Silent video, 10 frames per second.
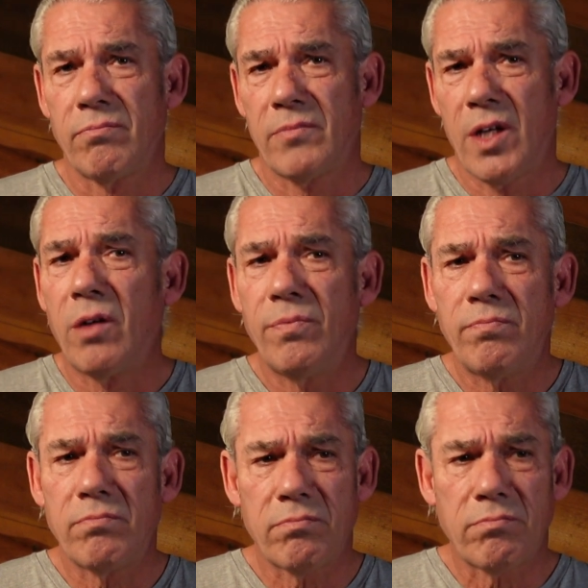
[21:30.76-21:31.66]

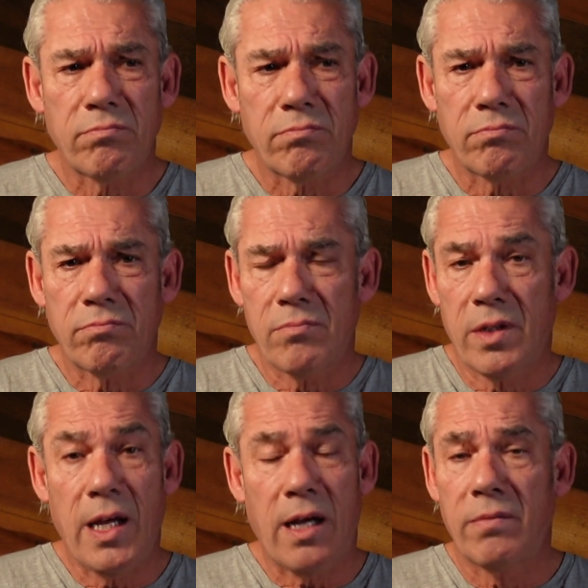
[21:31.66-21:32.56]
So,
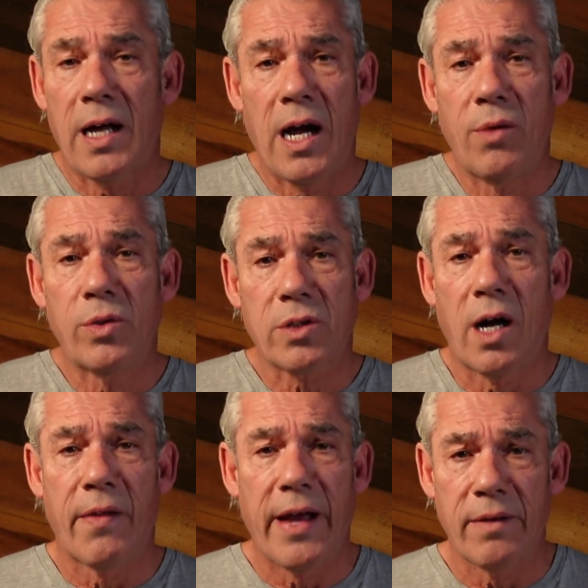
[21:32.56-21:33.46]
yeah, I would
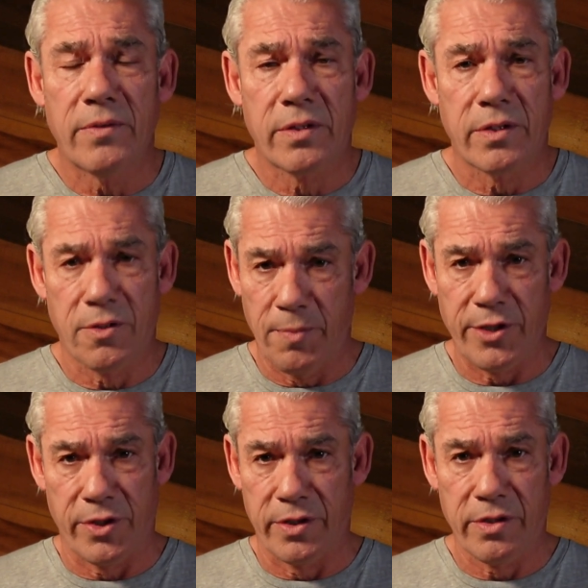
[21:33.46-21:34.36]
call that
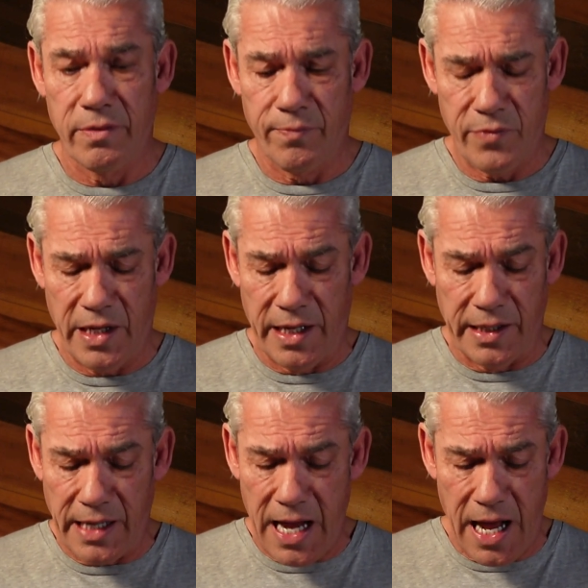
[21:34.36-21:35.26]
suspicious. And
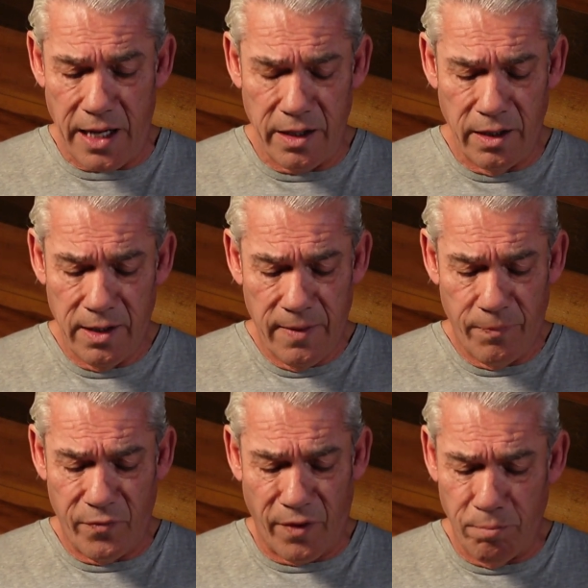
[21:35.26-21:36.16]
again,
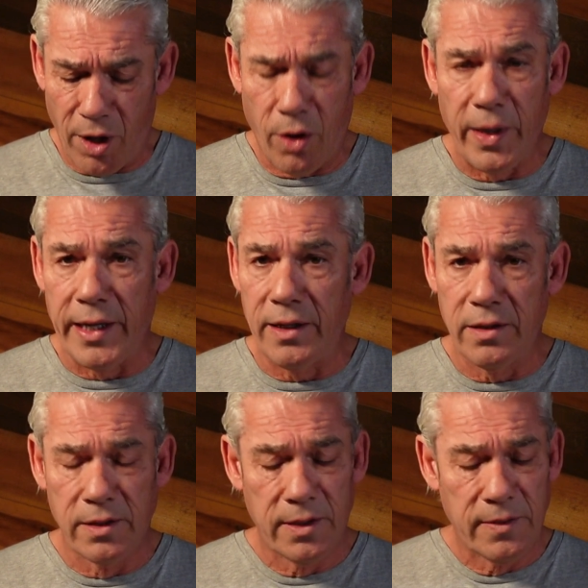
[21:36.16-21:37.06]
for
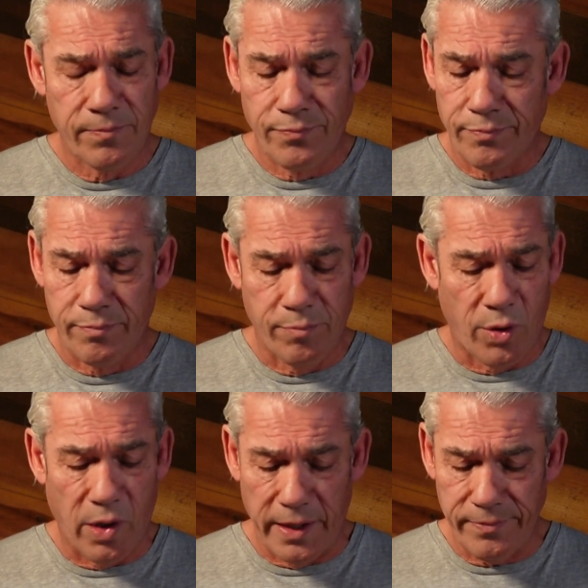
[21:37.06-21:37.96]
Boeing,
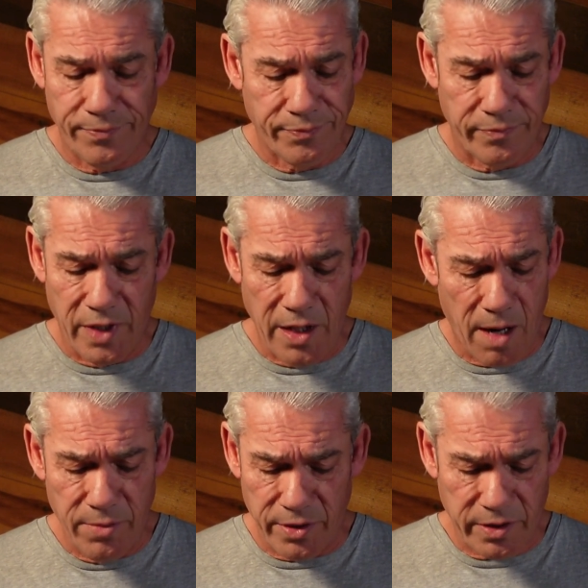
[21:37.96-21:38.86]
boy, the
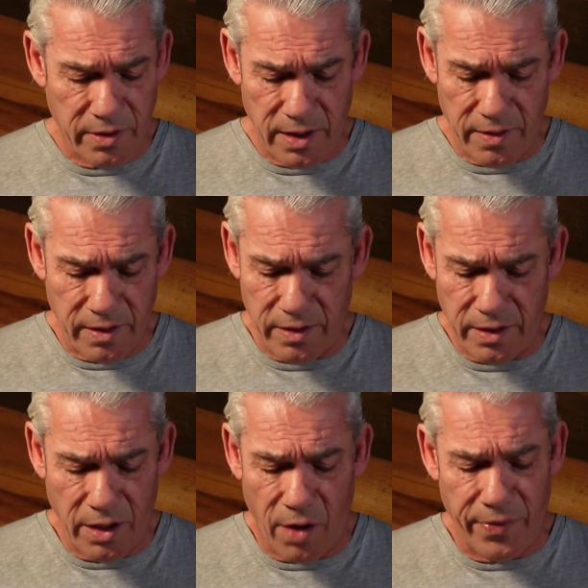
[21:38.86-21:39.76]
numbers,
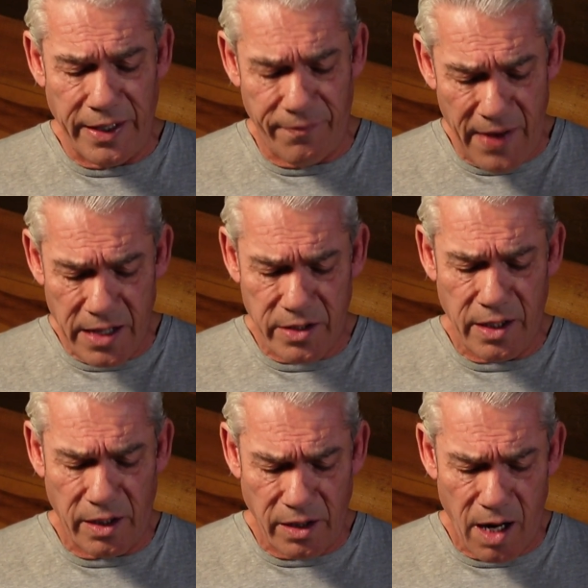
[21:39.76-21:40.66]
the events
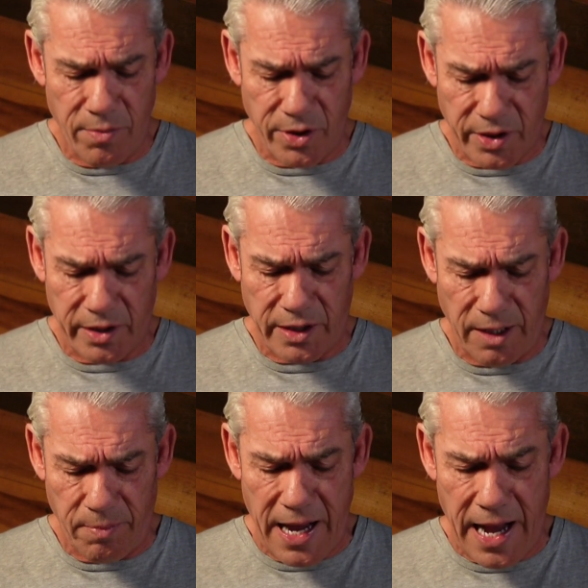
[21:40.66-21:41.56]
and the numbers just
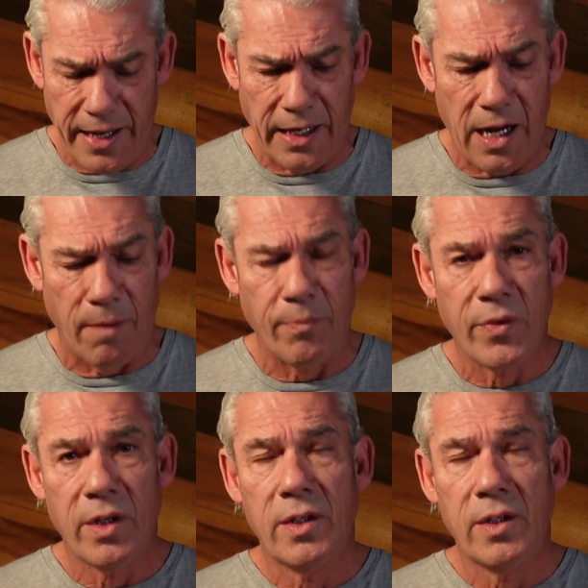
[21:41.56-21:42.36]
keep adding up.